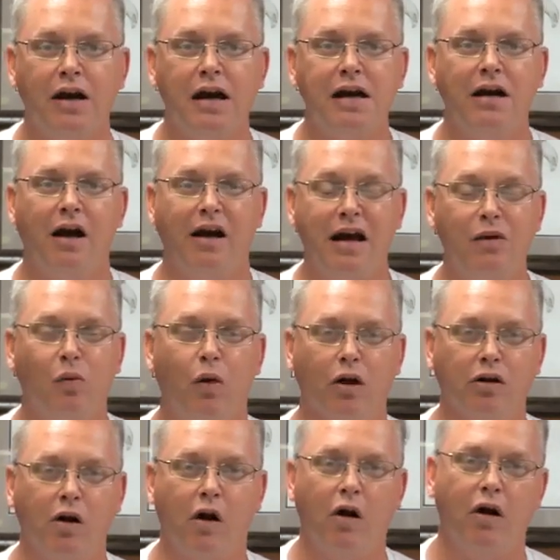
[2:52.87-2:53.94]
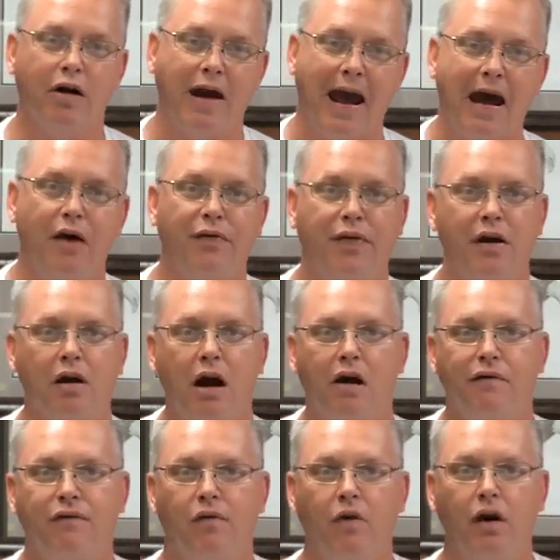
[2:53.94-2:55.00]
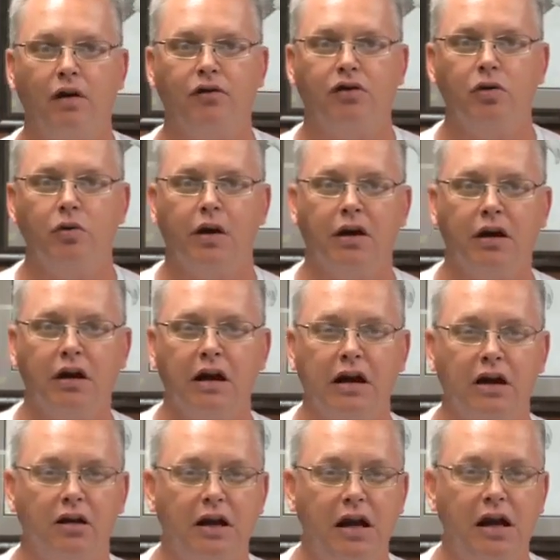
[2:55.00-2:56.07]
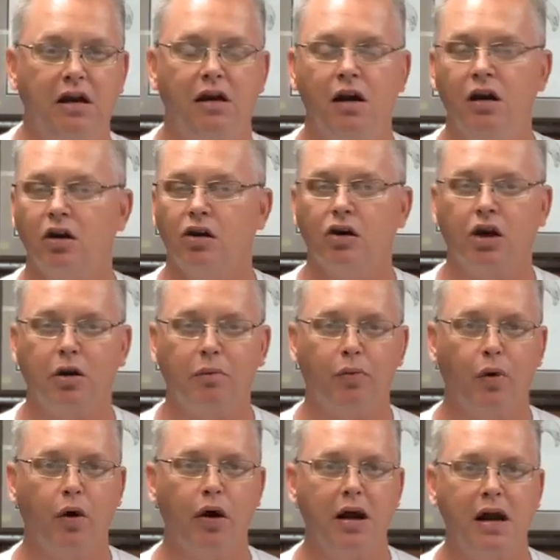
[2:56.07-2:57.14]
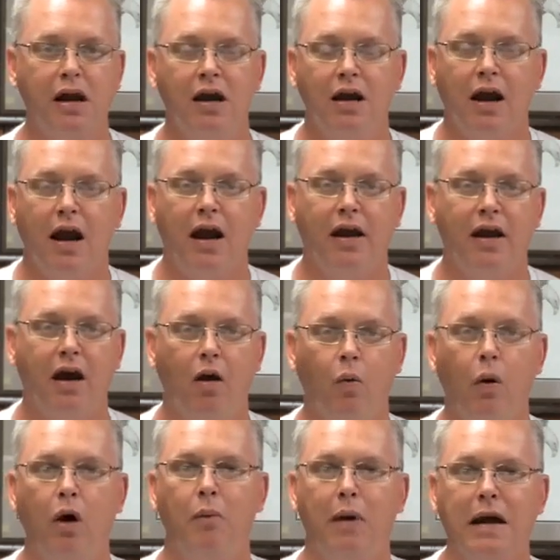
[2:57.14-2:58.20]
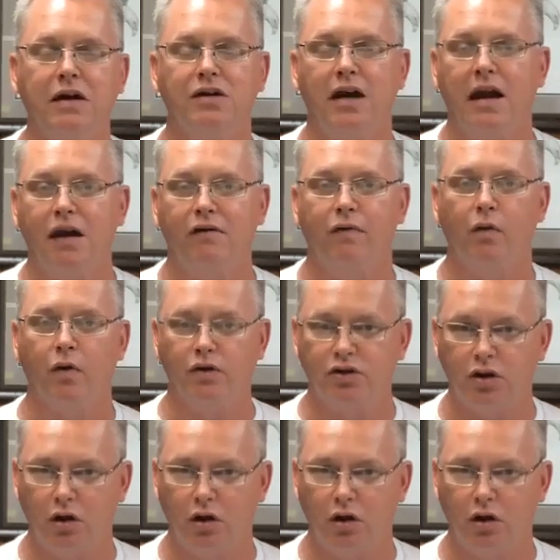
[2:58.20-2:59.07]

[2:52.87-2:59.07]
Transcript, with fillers: He uh, he worked hard out there out front to uh, get it clean, looking pretty, and uh, well maintained for.